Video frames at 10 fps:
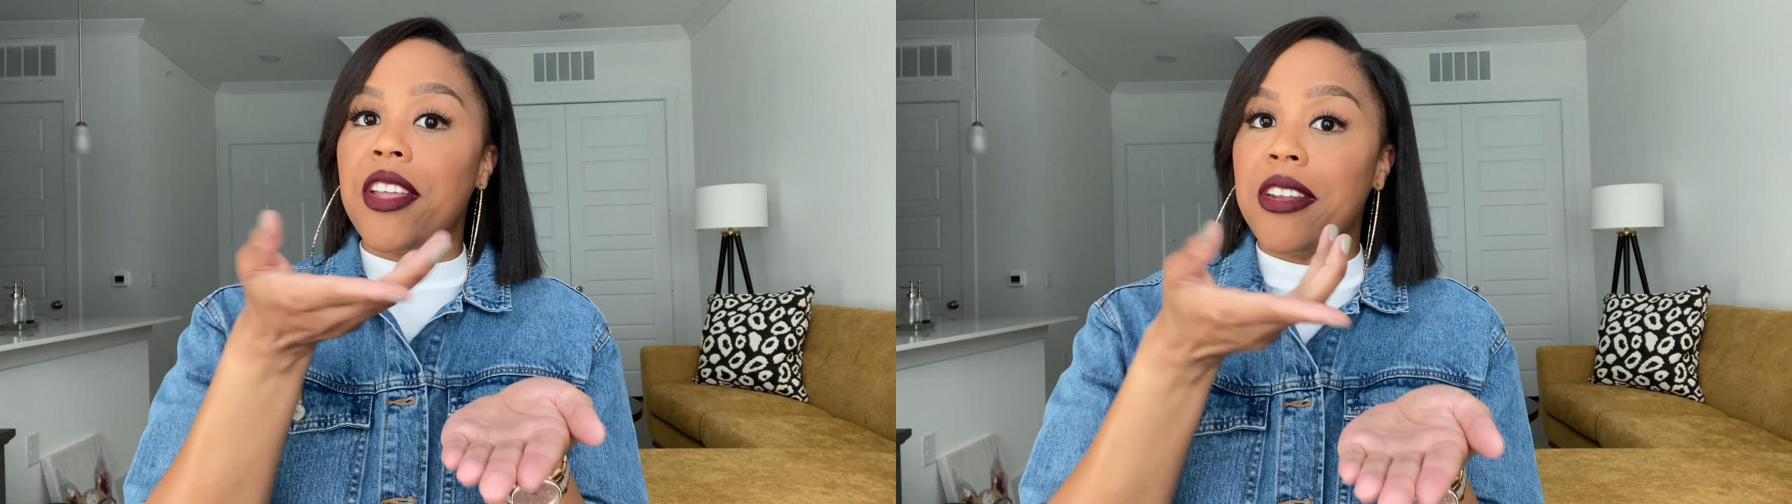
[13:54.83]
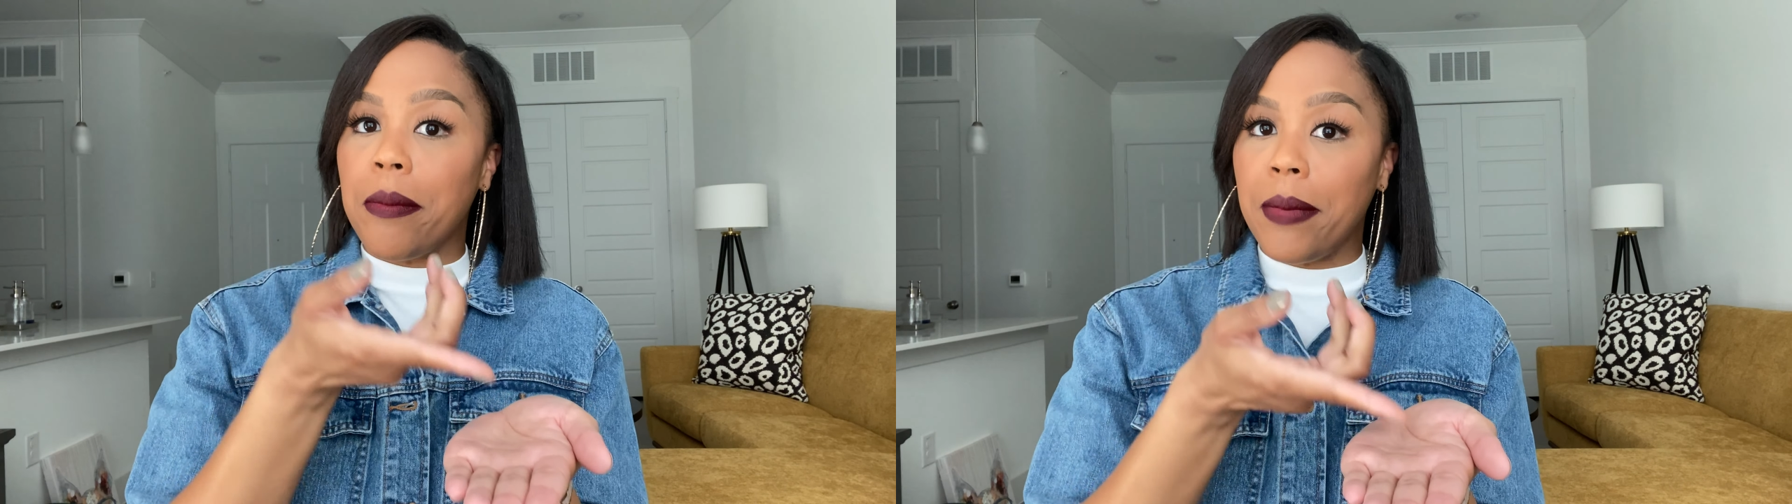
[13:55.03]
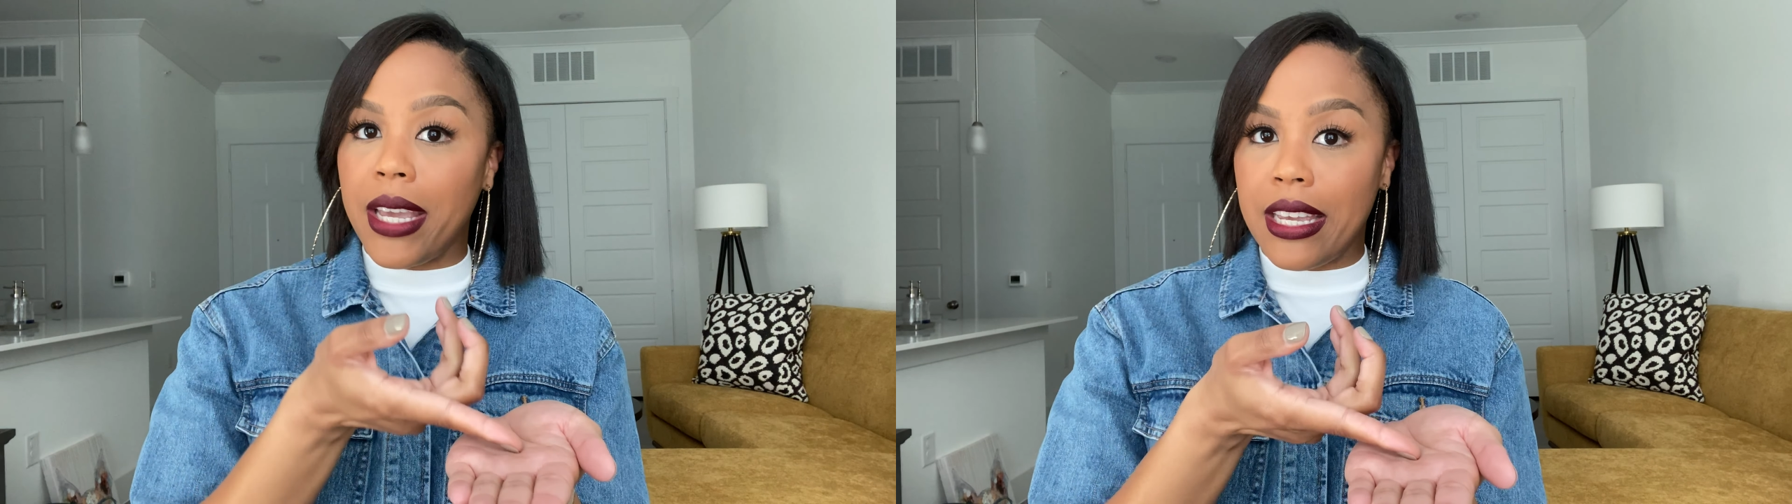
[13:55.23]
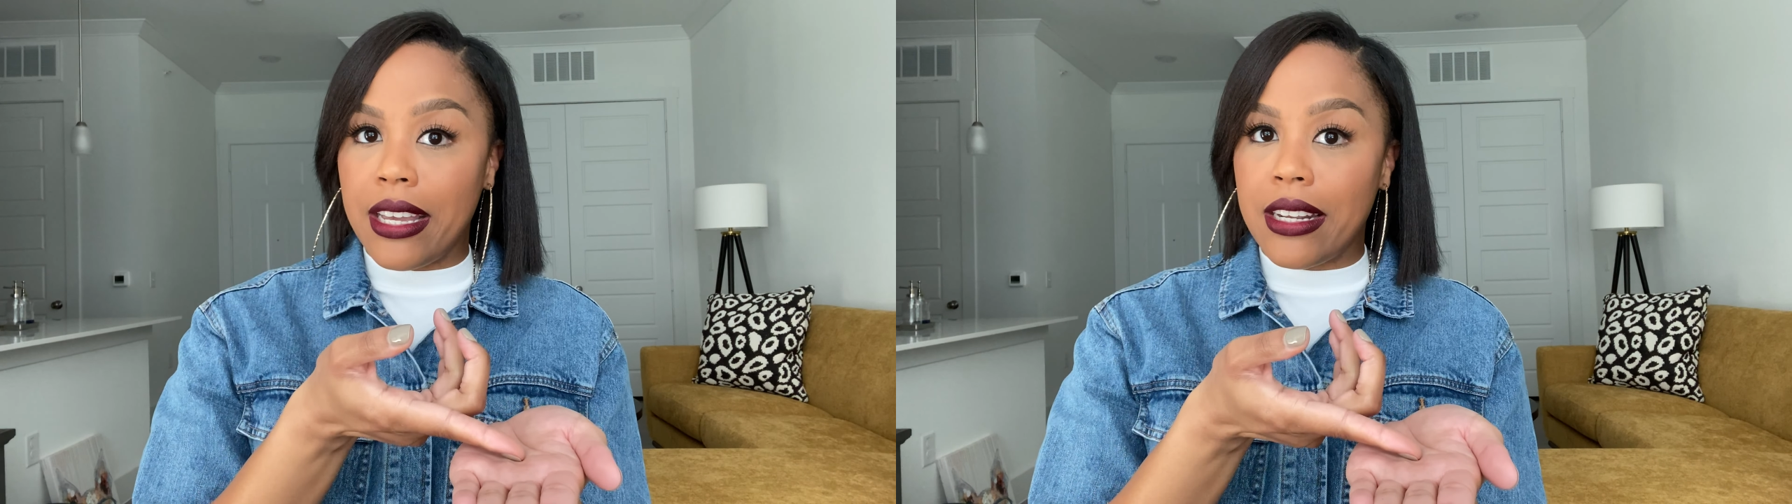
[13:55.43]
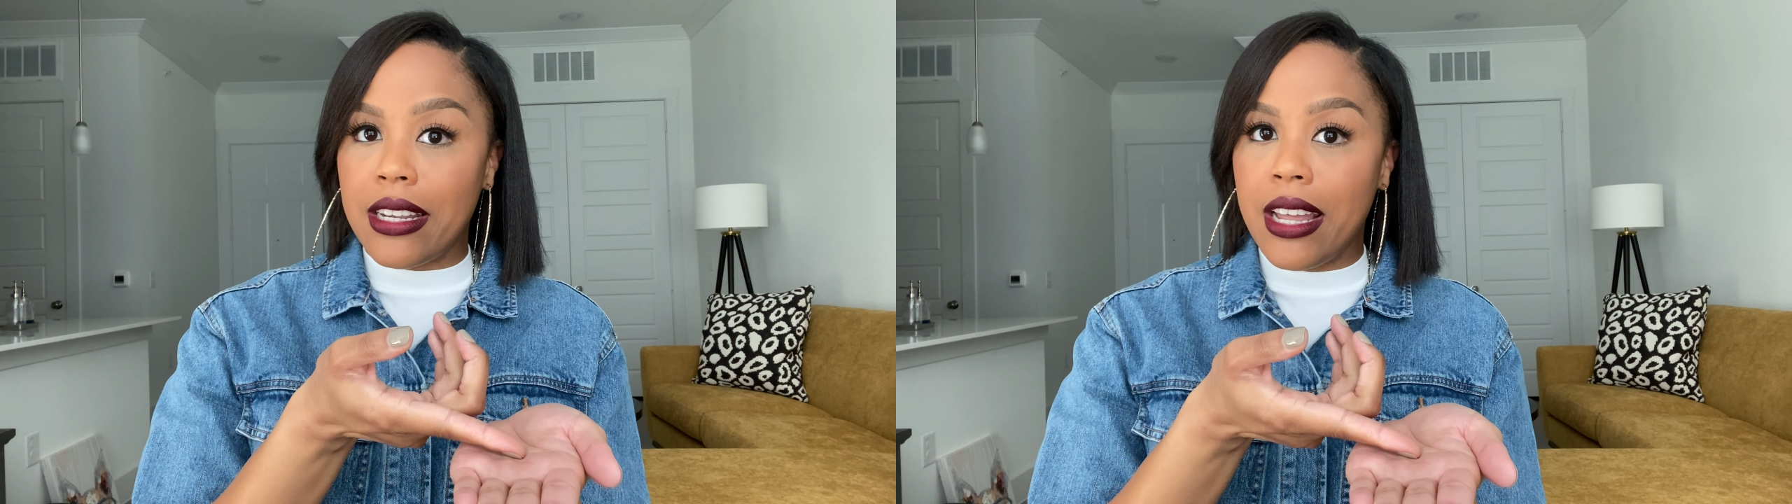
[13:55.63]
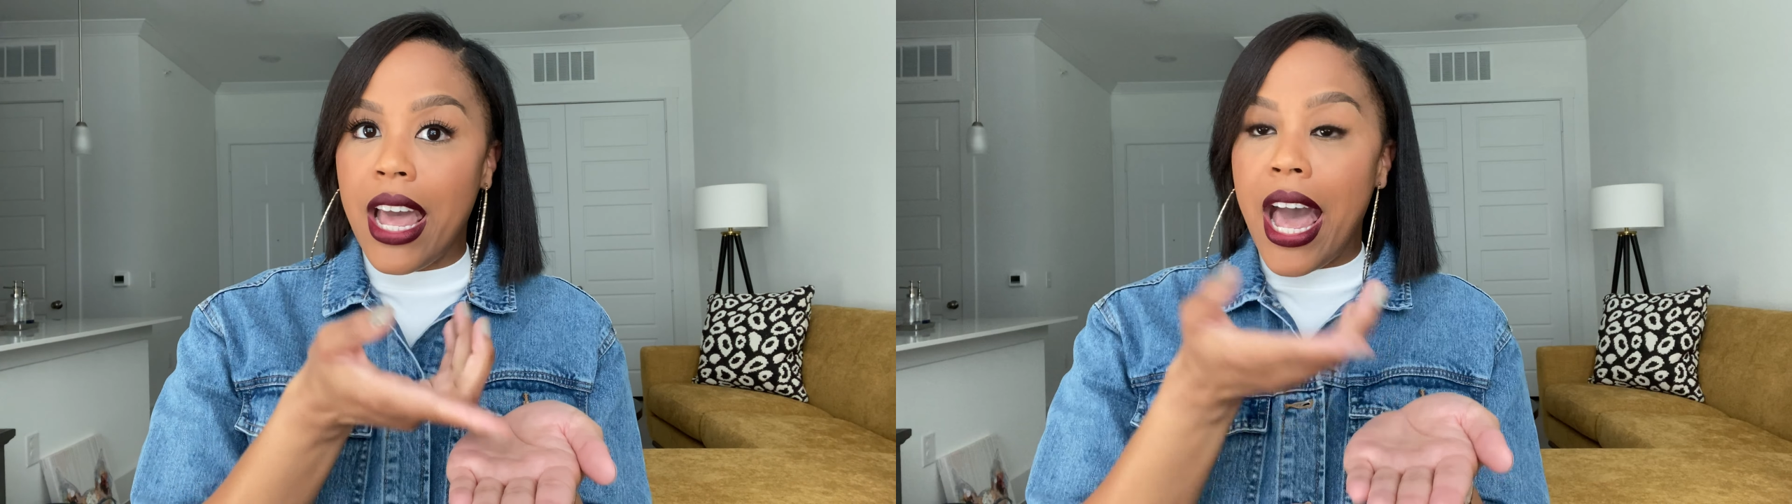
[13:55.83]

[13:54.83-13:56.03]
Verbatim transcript: than the man.